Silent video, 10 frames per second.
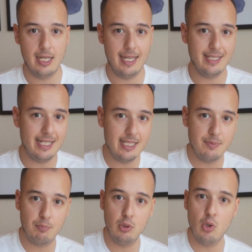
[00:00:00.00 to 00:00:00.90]
and this
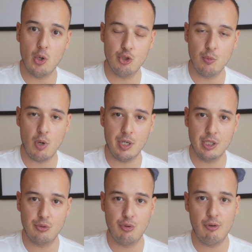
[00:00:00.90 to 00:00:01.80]
blue ocean
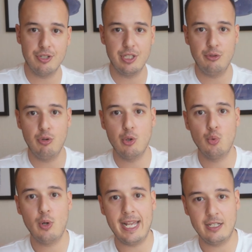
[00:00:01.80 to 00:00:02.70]
market turns into a
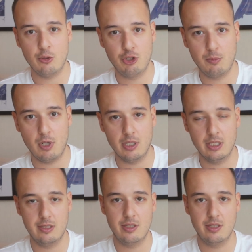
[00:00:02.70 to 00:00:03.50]
red ocean market.